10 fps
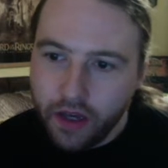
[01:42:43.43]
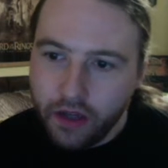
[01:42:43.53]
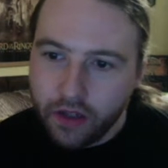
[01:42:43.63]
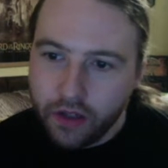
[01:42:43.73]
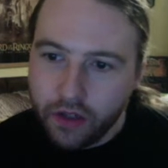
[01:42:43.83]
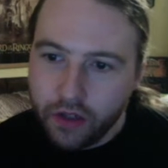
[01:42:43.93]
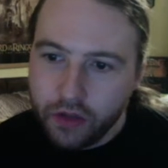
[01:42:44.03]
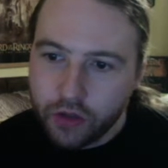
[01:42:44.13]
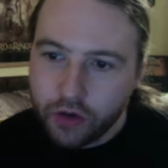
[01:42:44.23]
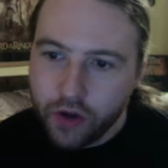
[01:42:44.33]
Could you
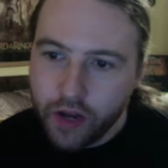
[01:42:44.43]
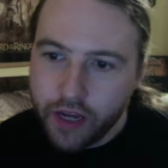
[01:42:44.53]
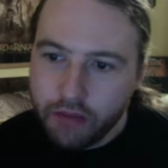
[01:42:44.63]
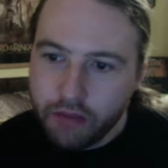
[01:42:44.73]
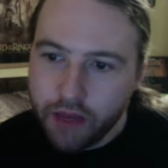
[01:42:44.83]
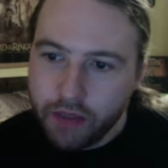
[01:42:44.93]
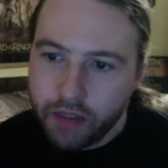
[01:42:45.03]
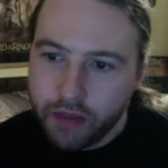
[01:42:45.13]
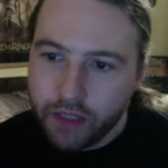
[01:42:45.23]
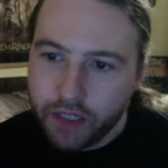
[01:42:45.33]
try and maybe
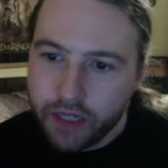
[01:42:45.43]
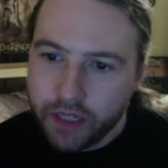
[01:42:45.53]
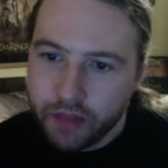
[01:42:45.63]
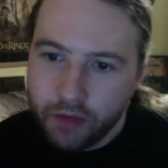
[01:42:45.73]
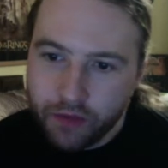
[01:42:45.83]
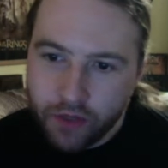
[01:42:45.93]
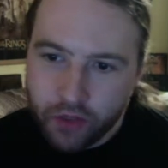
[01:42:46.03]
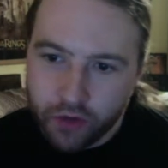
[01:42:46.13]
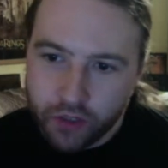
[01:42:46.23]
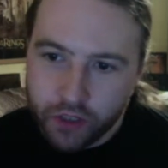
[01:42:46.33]
do a 6-movie
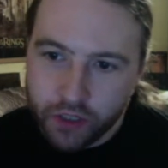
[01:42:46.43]
structure,